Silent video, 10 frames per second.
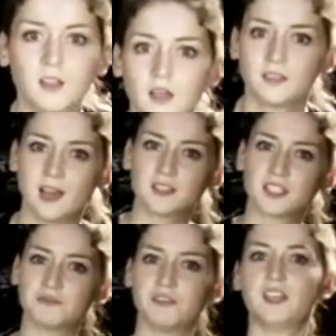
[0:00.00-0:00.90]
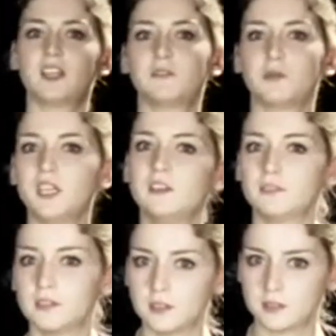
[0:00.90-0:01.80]
That doesn't really give you an
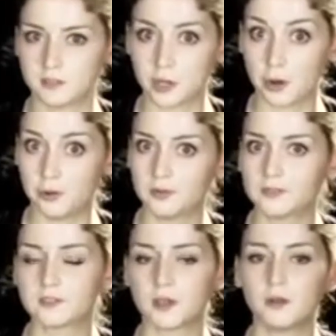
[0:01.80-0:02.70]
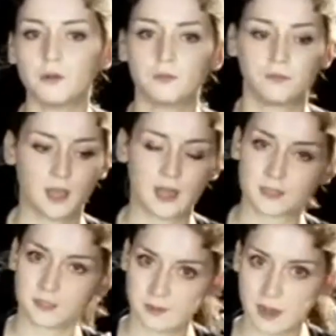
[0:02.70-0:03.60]
even tone, so they
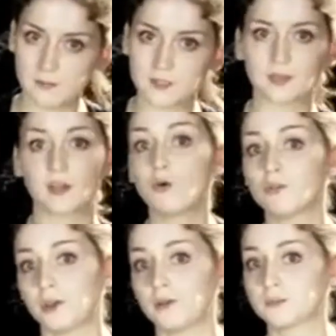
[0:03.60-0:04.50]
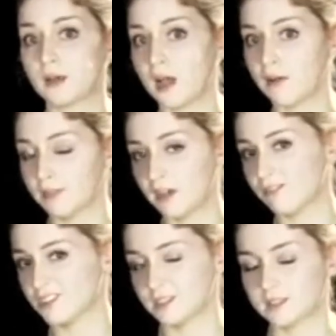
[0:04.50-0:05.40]
added some valves so we can get all the notes without having that
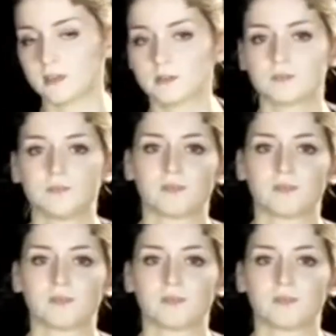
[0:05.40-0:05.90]
fuzzy sound.